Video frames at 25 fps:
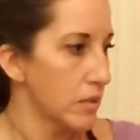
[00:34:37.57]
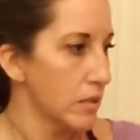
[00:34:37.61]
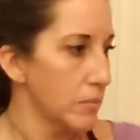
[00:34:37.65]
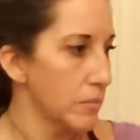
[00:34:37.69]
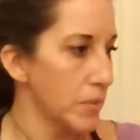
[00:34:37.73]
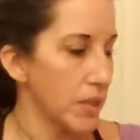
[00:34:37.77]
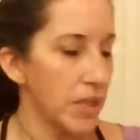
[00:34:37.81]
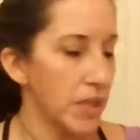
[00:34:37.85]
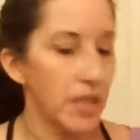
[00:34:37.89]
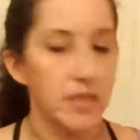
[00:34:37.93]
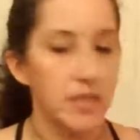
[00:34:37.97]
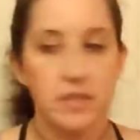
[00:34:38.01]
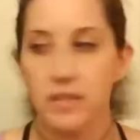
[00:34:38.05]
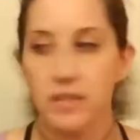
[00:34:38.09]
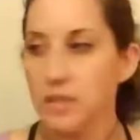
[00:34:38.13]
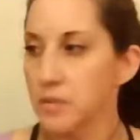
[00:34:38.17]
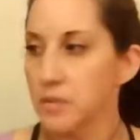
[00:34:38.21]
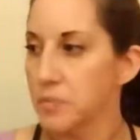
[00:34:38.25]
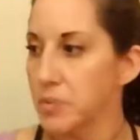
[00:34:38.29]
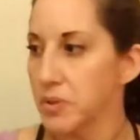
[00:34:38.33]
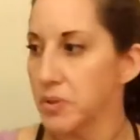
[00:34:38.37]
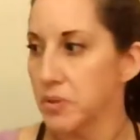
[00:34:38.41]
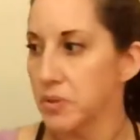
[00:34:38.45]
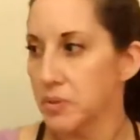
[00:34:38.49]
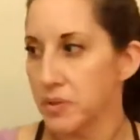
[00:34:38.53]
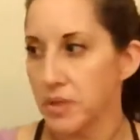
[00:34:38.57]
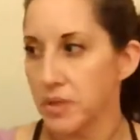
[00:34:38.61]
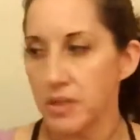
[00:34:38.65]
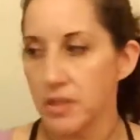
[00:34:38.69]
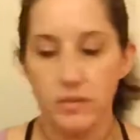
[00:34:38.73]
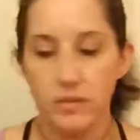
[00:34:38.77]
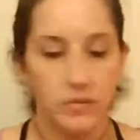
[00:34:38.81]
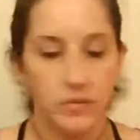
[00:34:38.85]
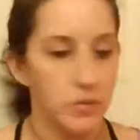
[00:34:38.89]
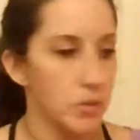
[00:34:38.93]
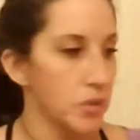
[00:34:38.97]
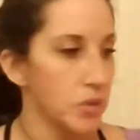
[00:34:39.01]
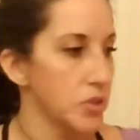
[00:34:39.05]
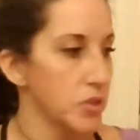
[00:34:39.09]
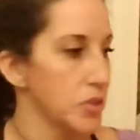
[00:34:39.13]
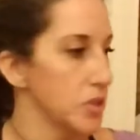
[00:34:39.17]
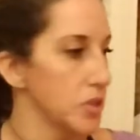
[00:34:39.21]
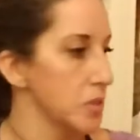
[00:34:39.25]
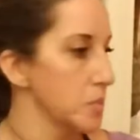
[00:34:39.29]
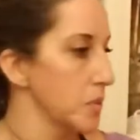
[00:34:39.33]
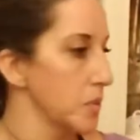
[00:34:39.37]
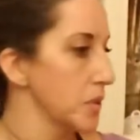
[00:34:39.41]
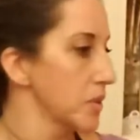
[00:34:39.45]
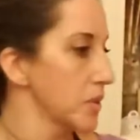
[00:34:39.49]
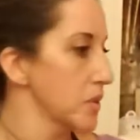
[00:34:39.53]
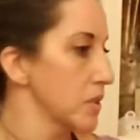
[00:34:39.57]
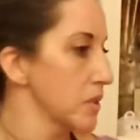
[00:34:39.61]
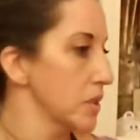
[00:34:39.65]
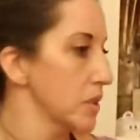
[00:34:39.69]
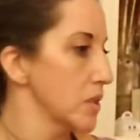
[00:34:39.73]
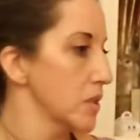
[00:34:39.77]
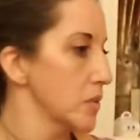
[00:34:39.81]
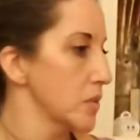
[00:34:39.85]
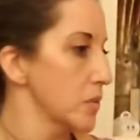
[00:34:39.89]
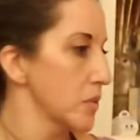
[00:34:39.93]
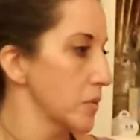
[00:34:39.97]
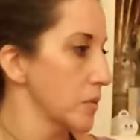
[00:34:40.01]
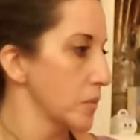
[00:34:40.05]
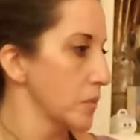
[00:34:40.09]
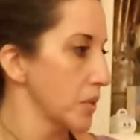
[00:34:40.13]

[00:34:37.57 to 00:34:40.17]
cat's going to puke, and of course she's about to do it. Oh my